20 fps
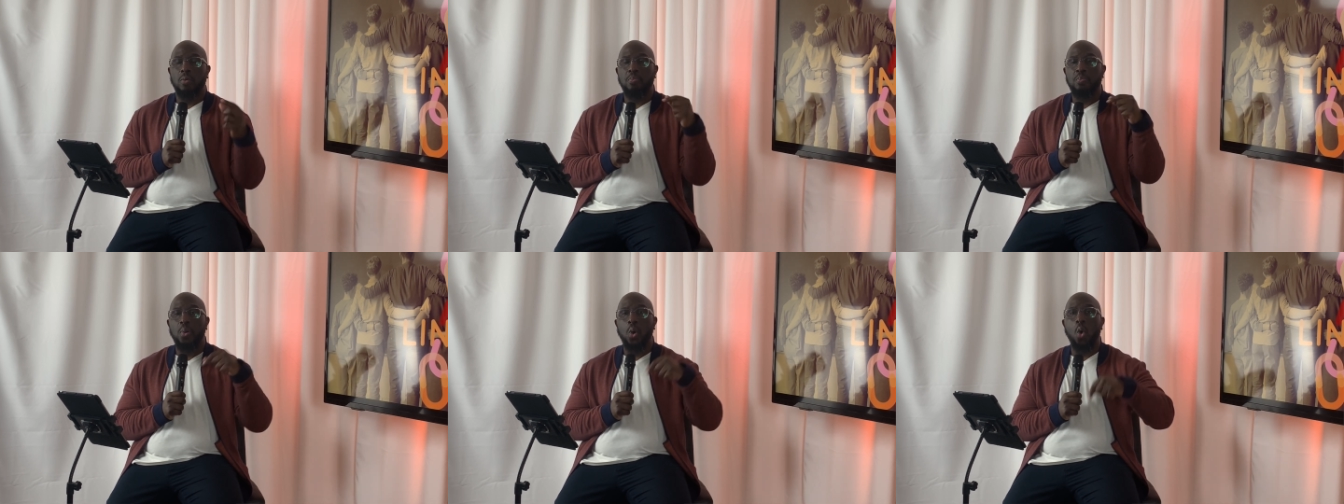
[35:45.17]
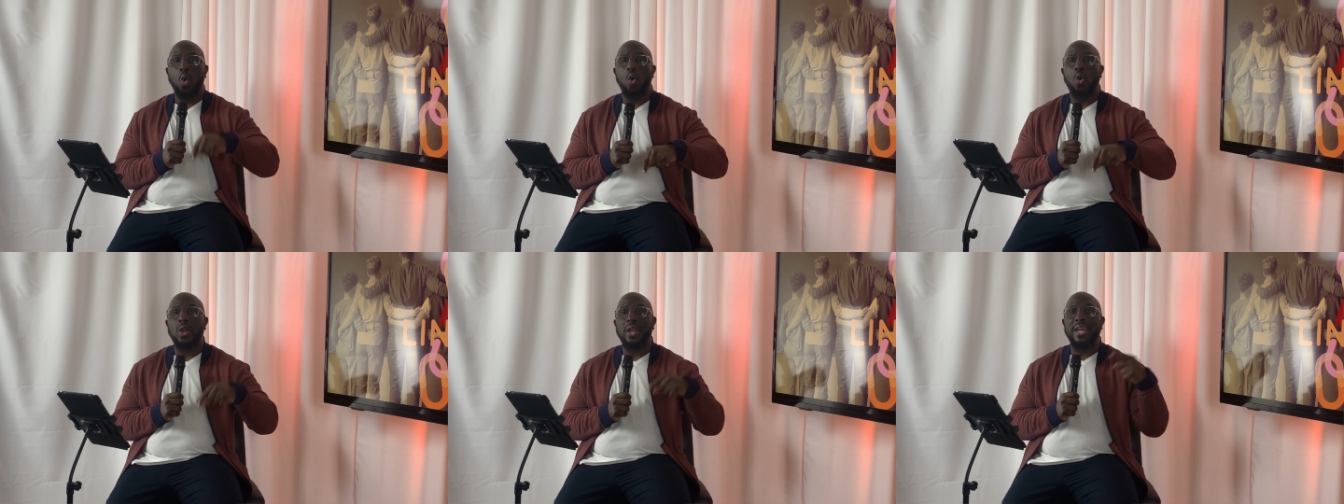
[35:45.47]
to
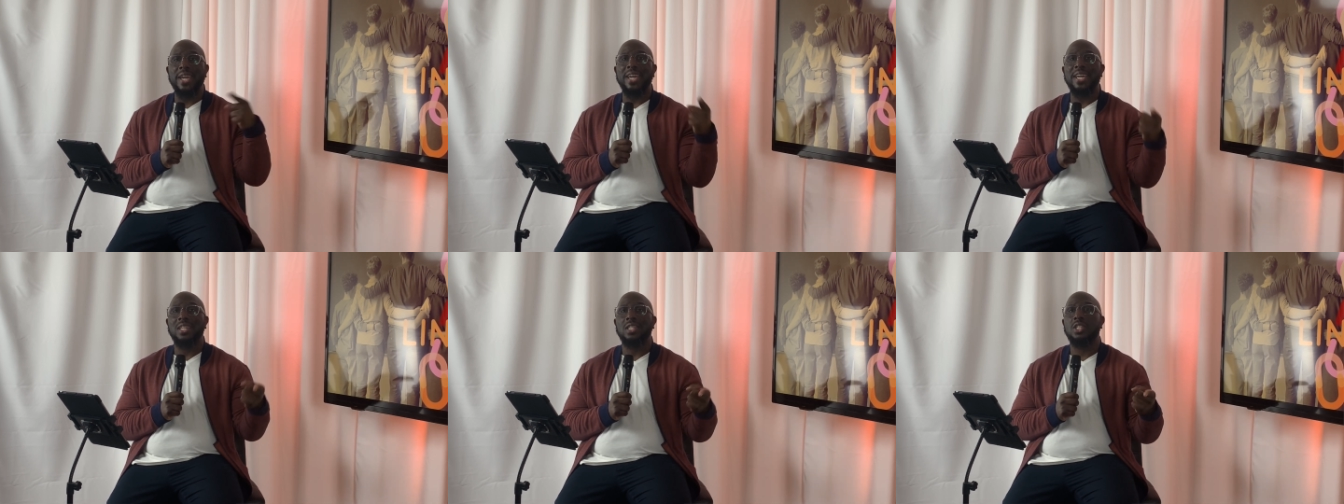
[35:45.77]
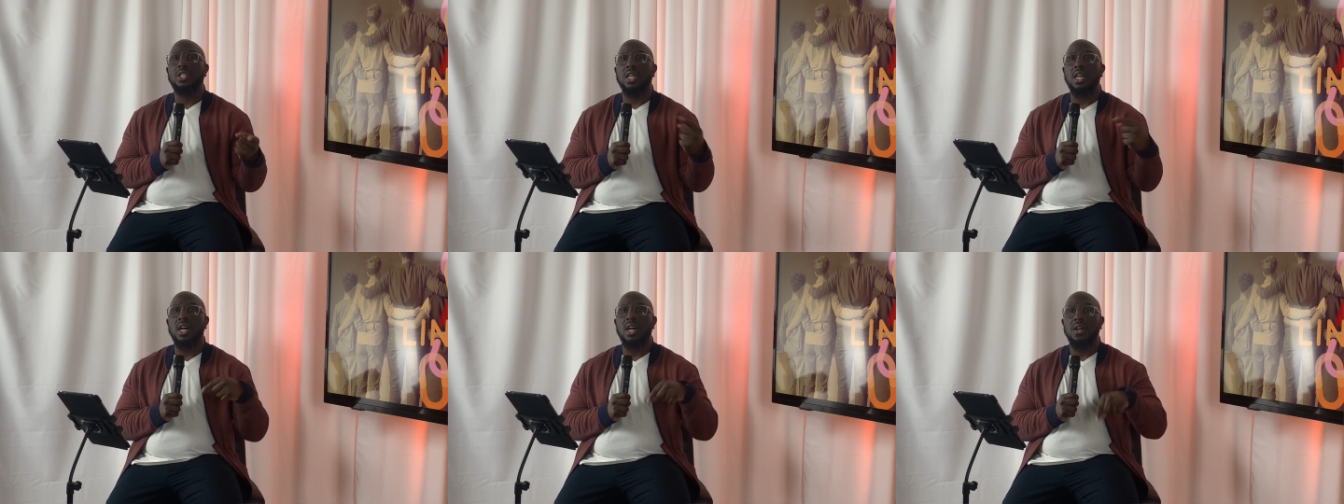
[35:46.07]
pour
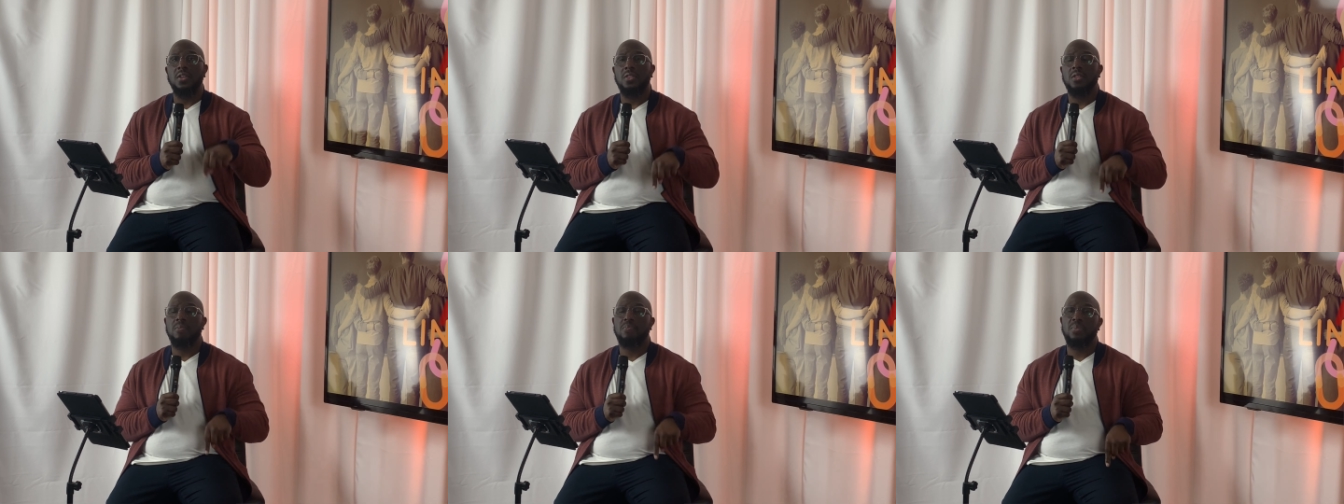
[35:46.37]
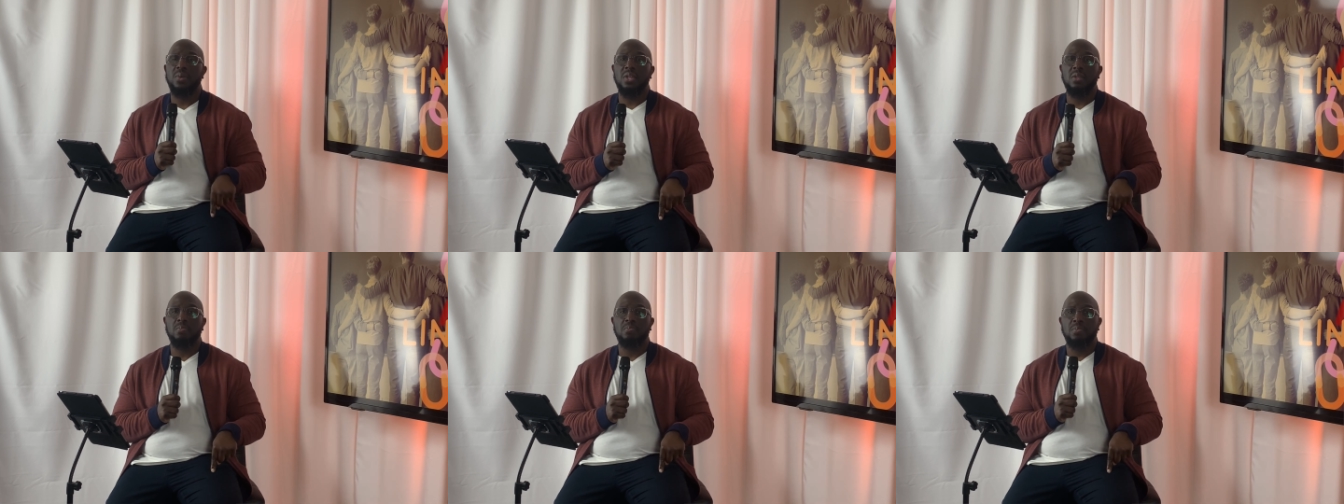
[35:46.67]
into
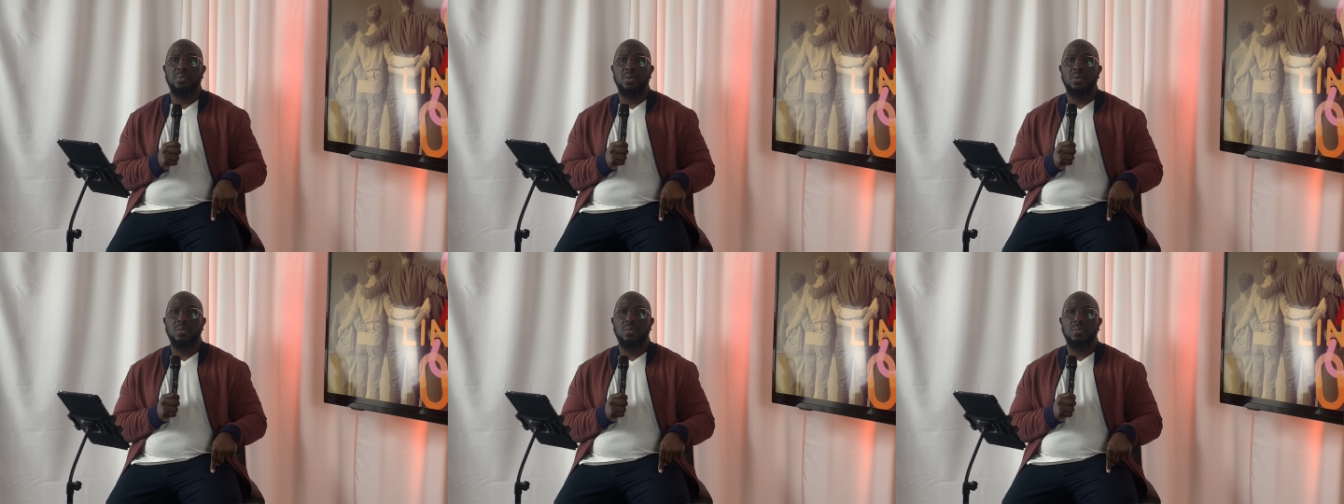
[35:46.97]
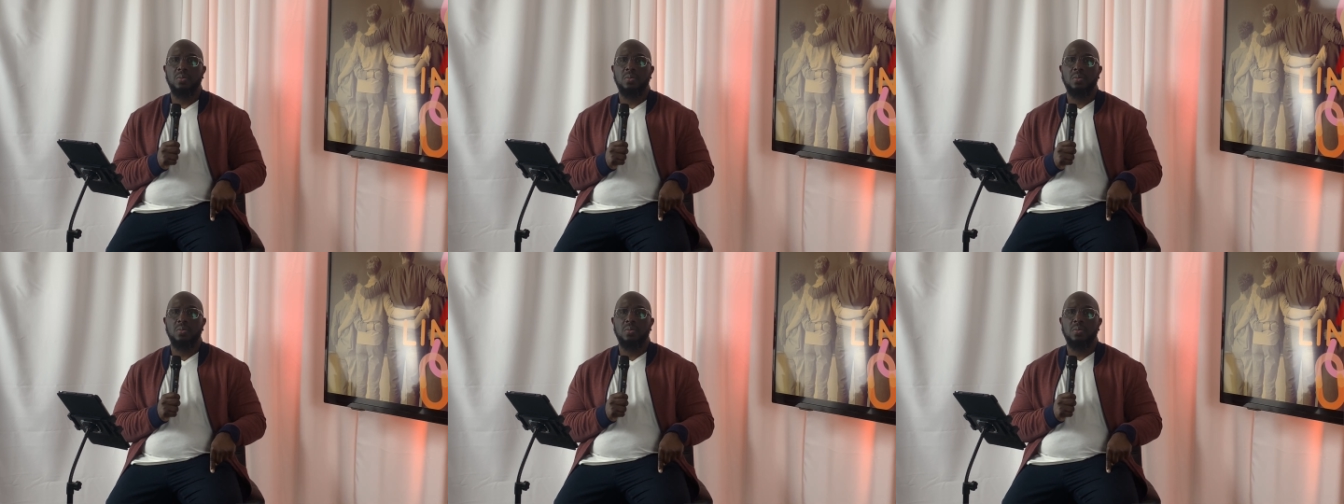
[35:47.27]
other people.